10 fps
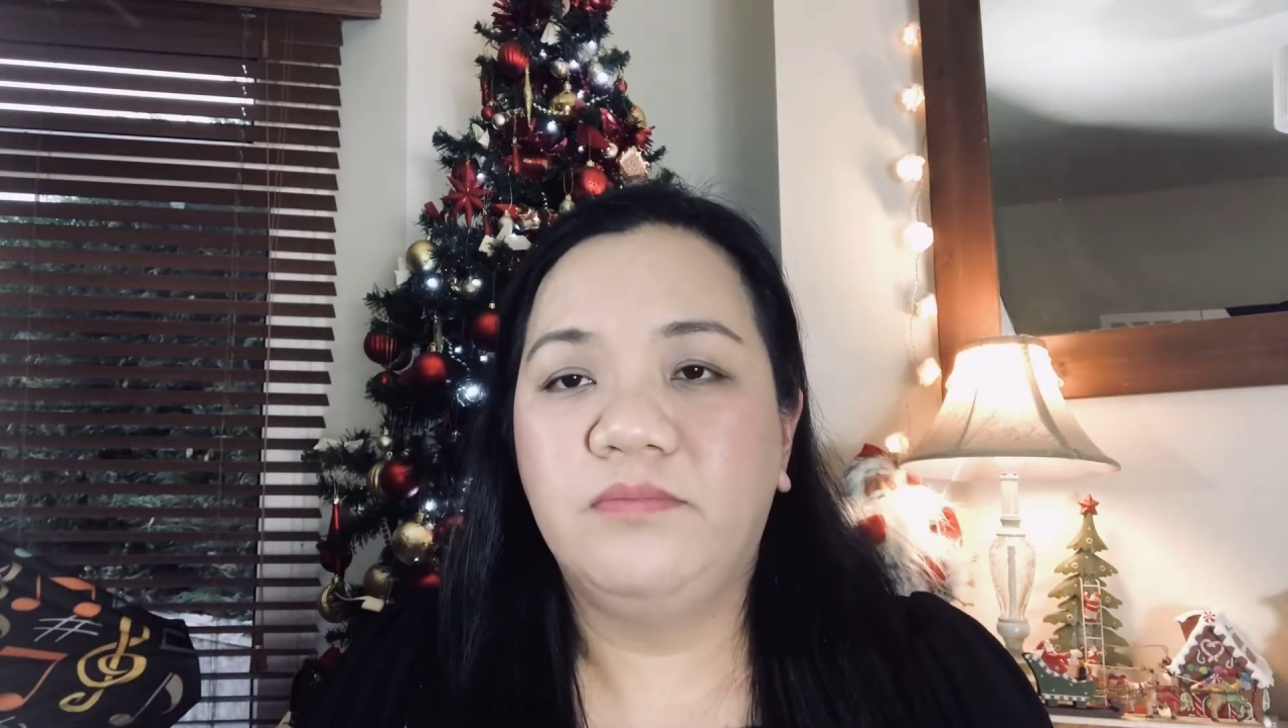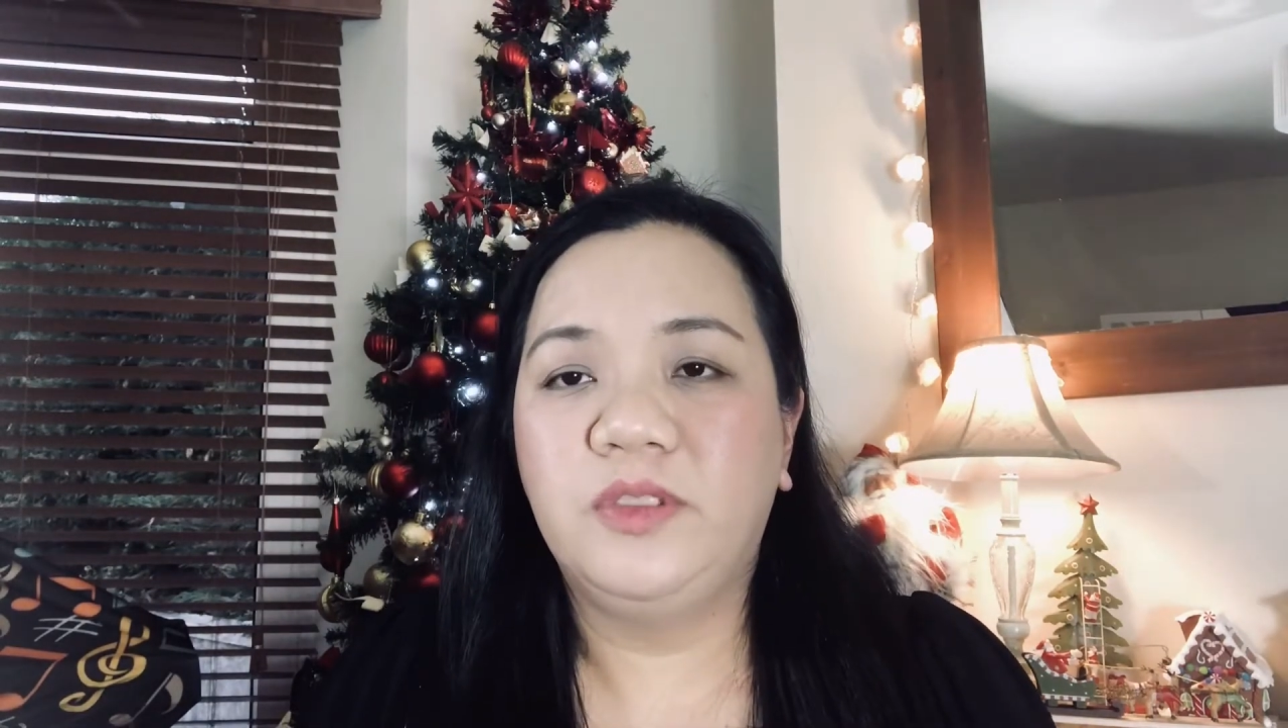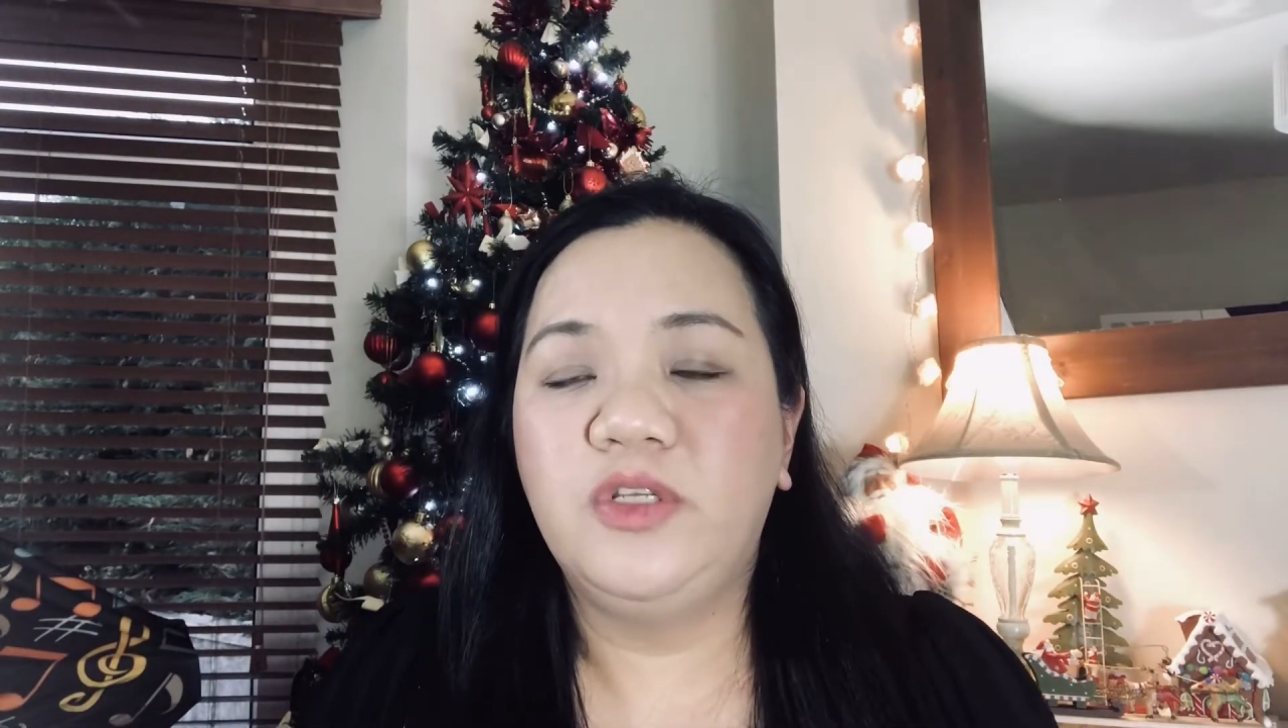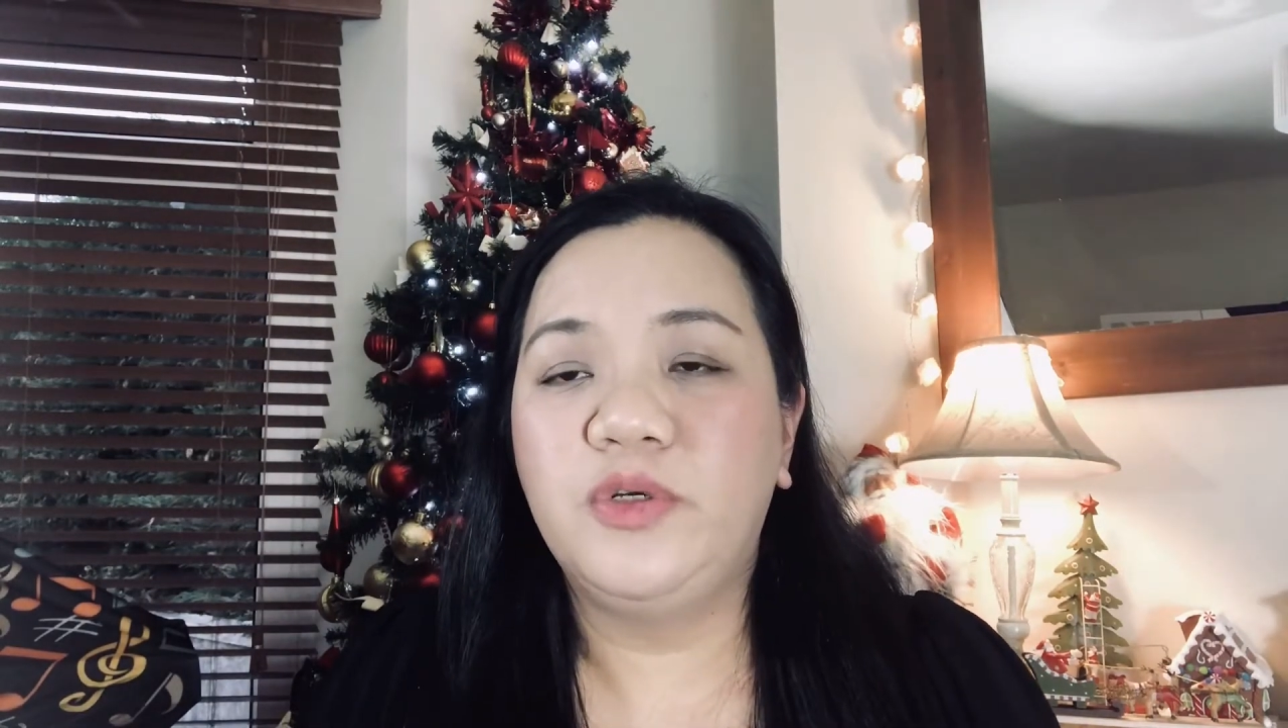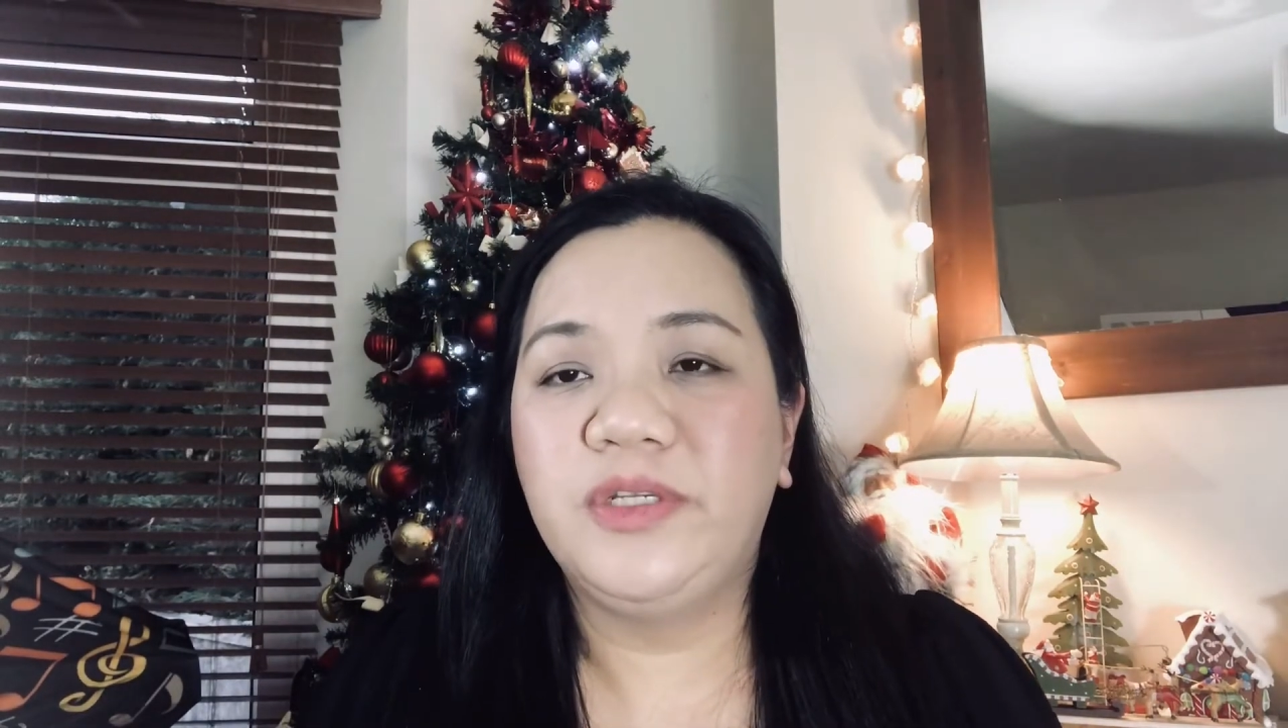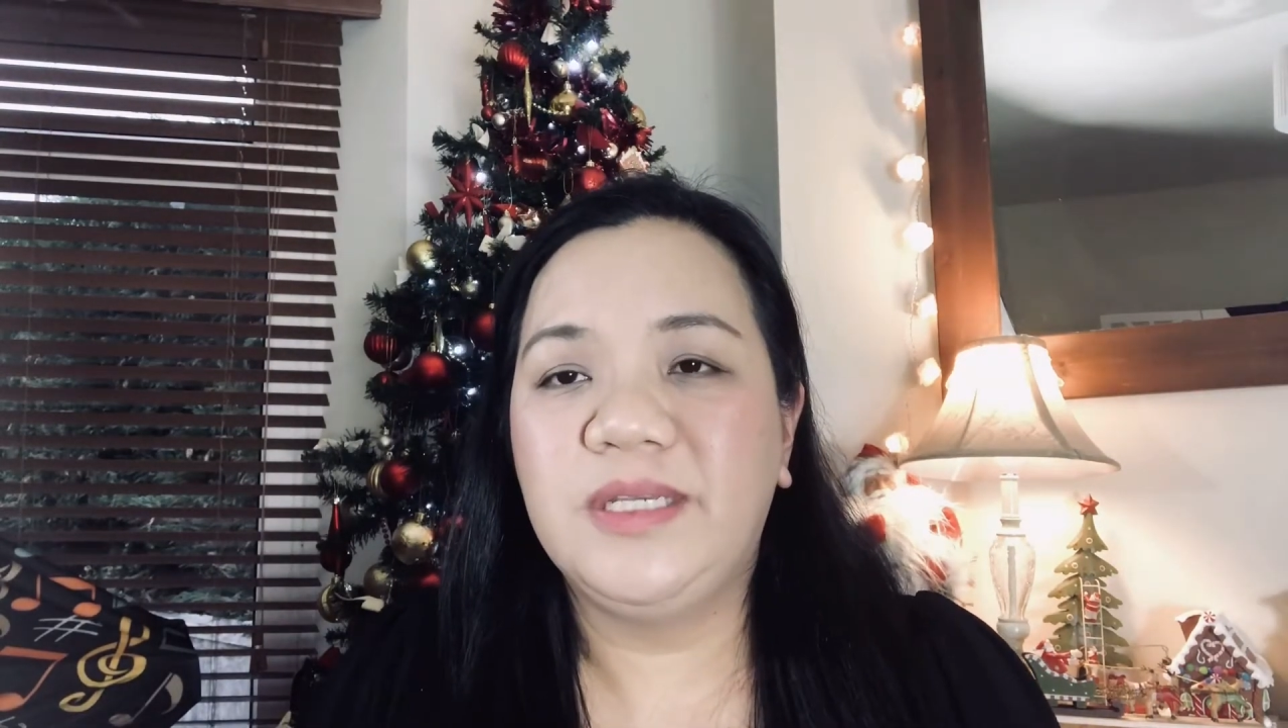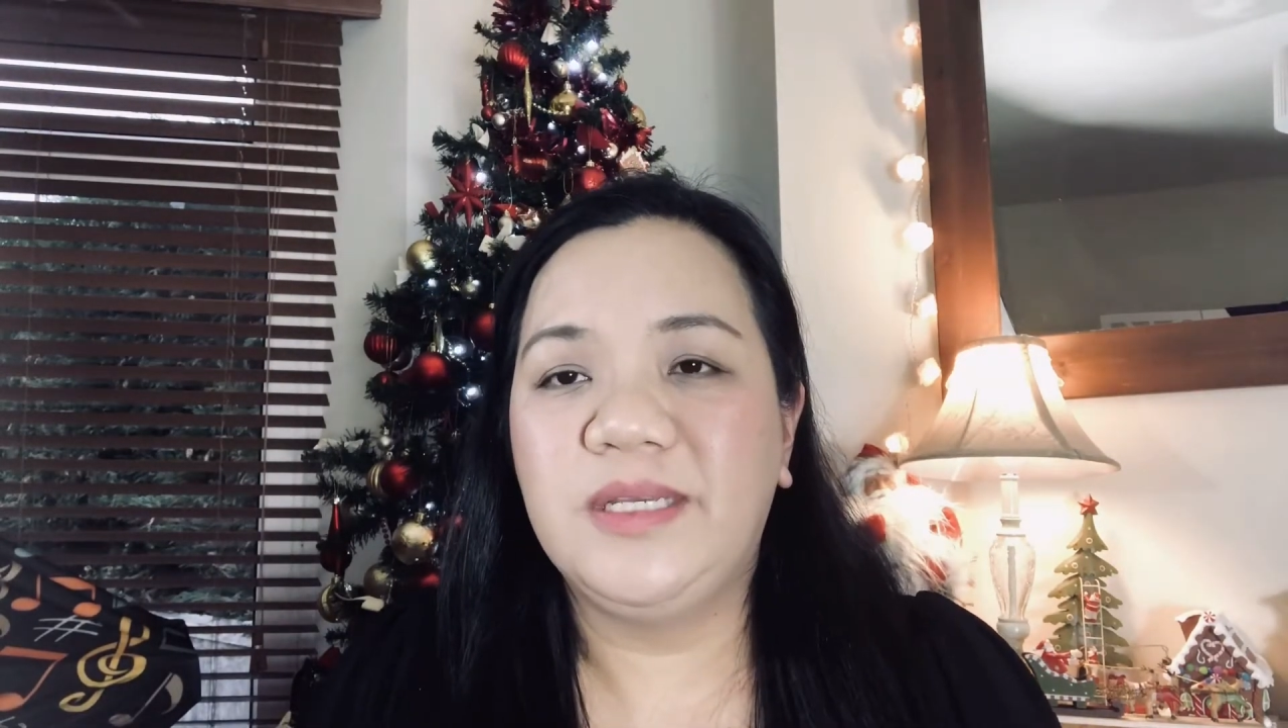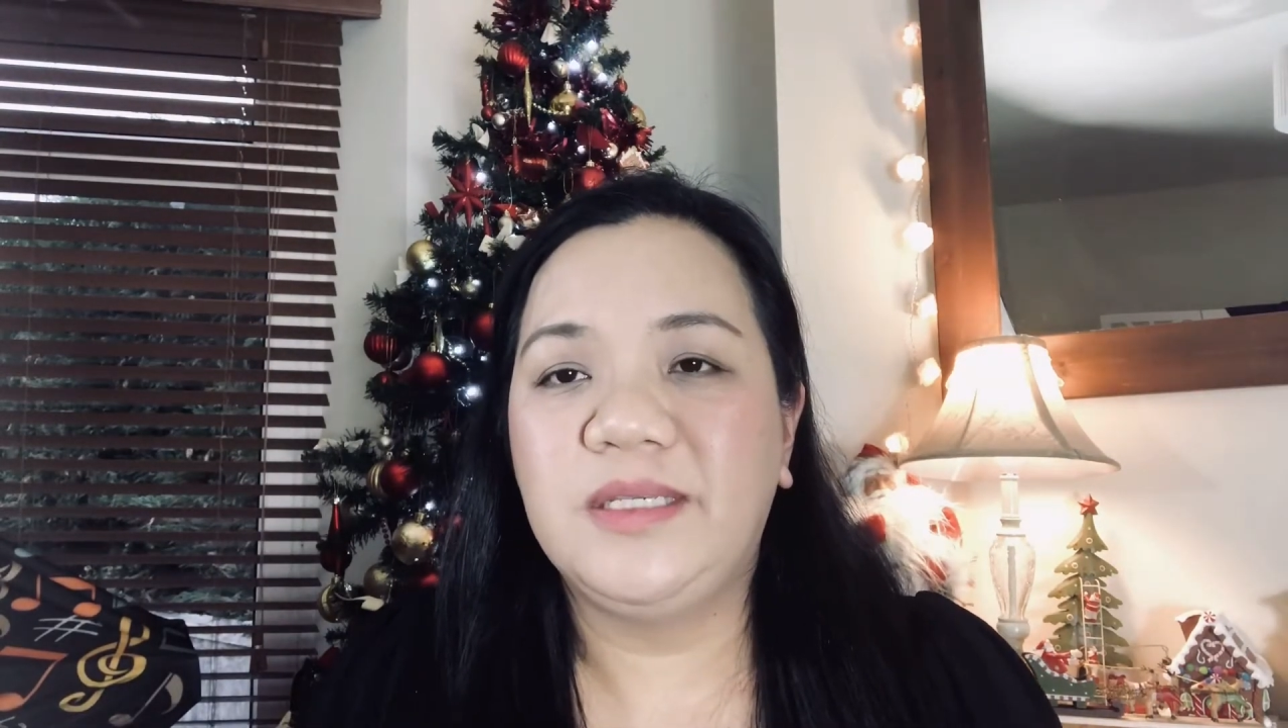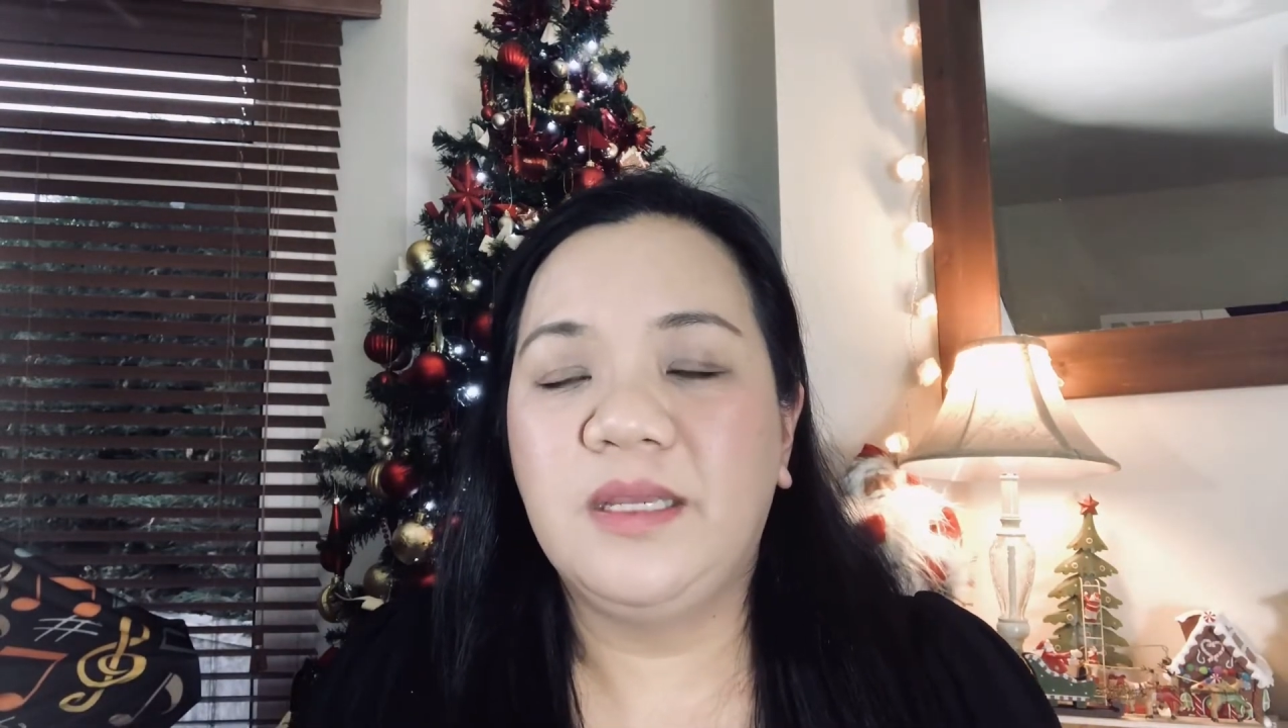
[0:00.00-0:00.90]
the nurses,